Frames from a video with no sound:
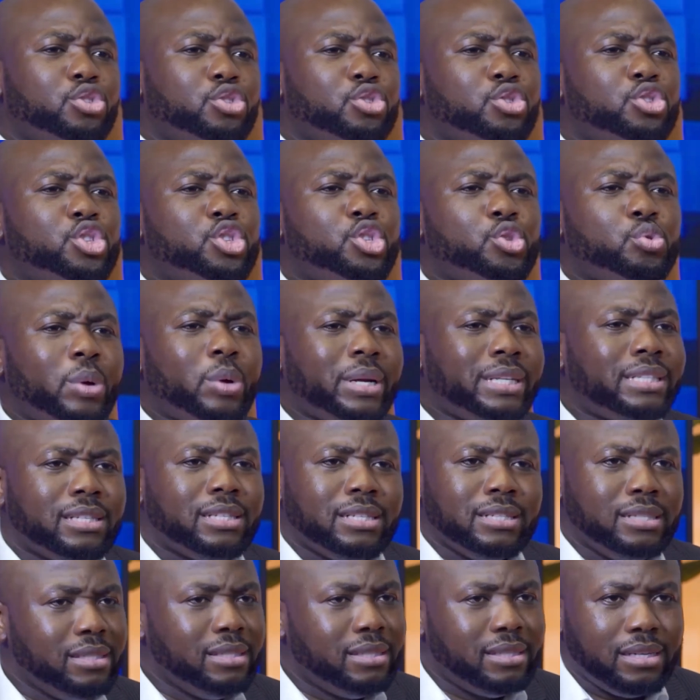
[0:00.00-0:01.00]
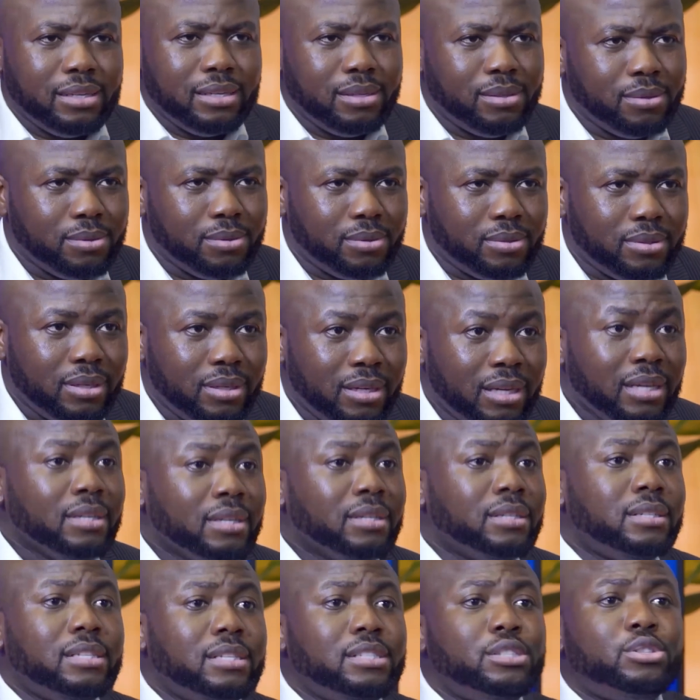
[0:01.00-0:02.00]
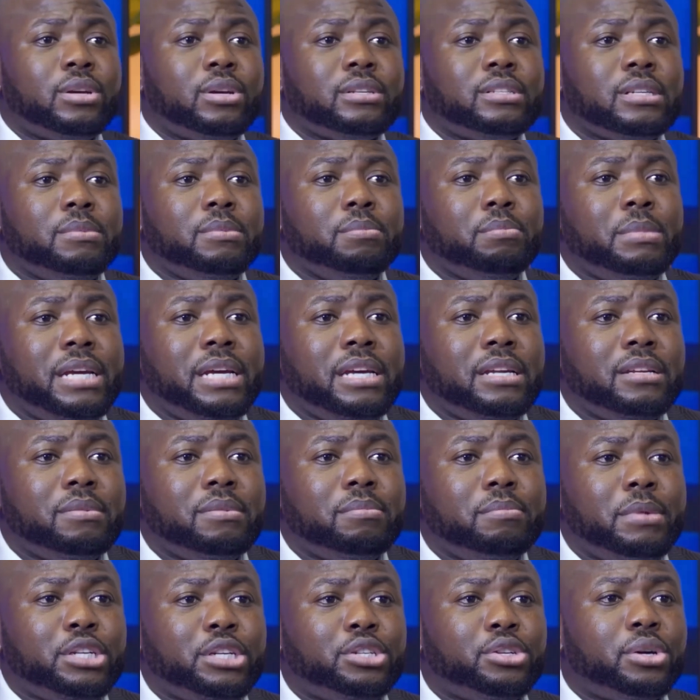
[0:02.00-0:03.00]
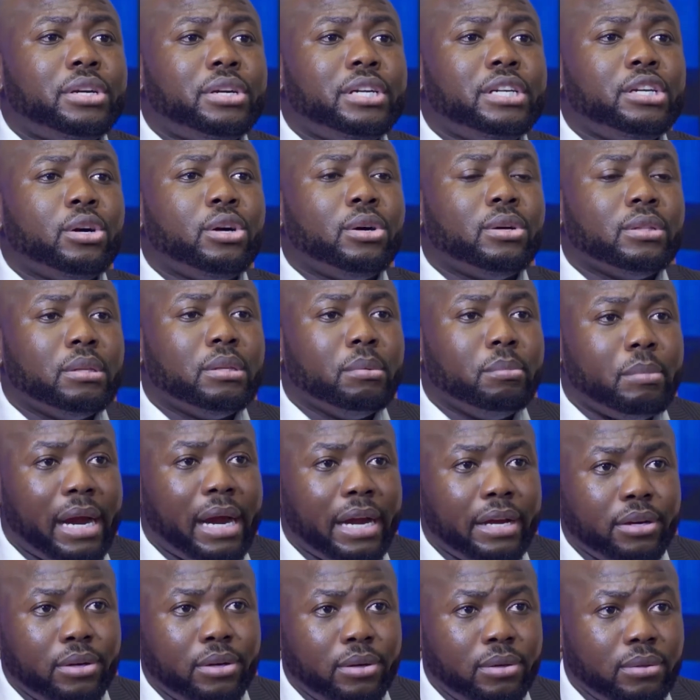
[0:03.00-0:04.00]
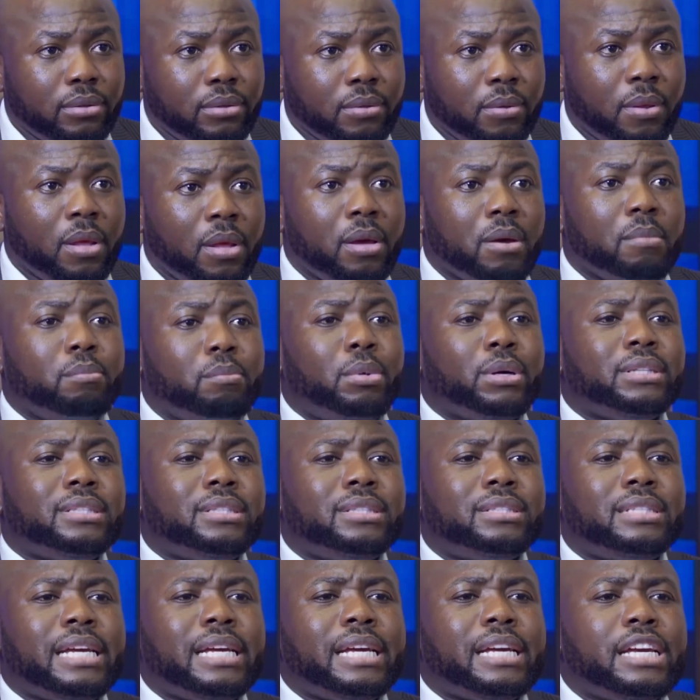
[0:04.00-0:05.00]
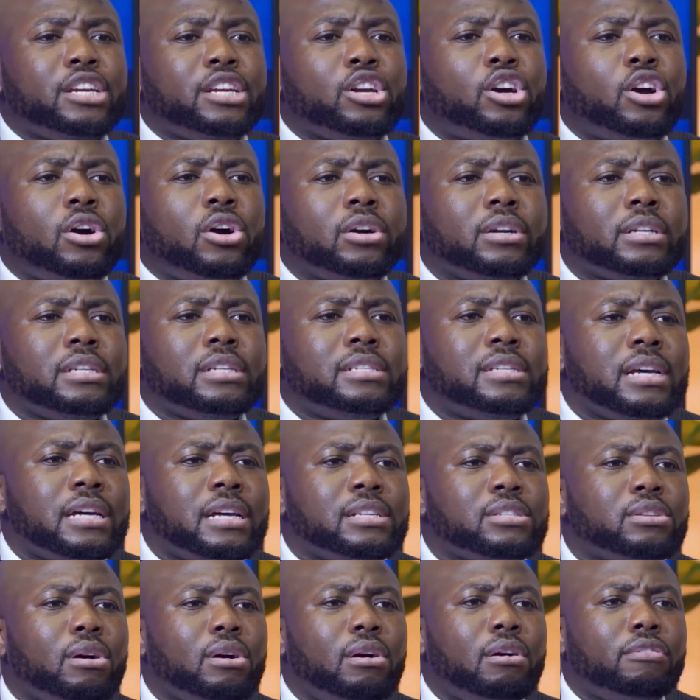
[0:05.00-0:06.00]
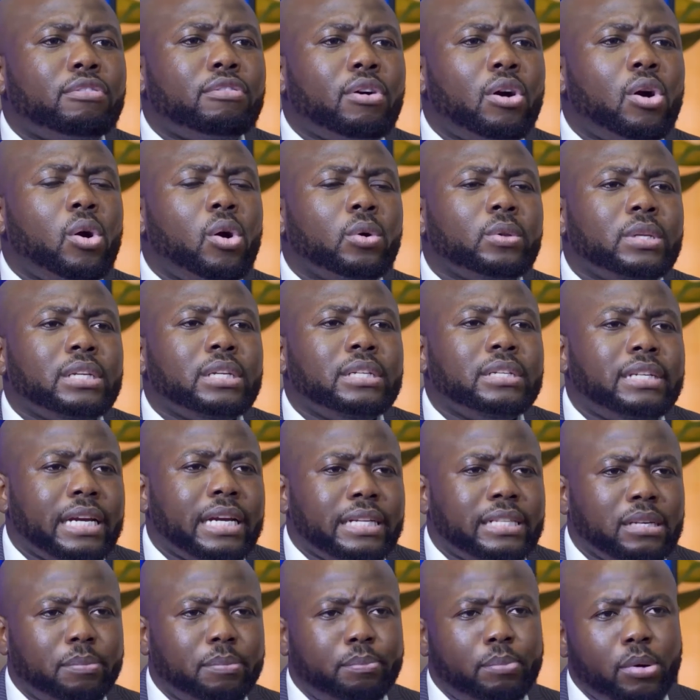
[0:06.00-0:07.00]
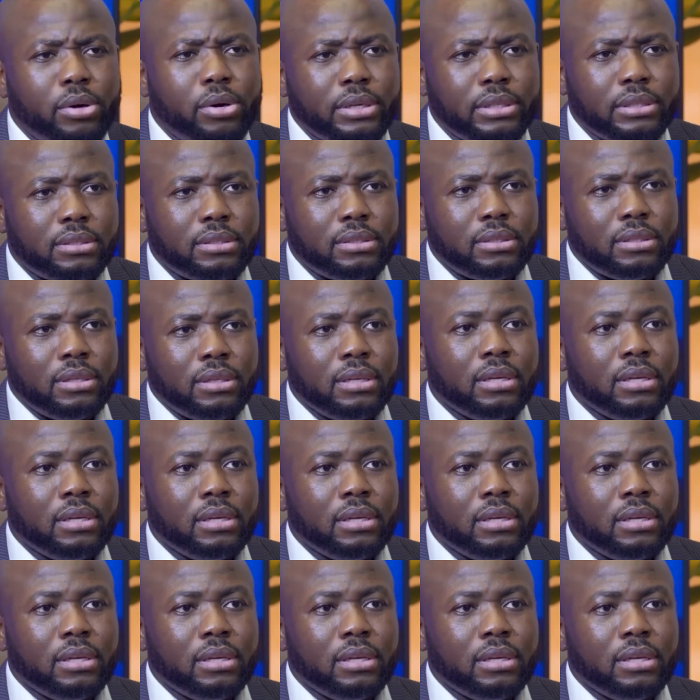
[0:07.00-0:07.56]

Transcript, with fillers: to sweat the details this doesn't mean majoring on the minor, but taking cognizance of all the data points.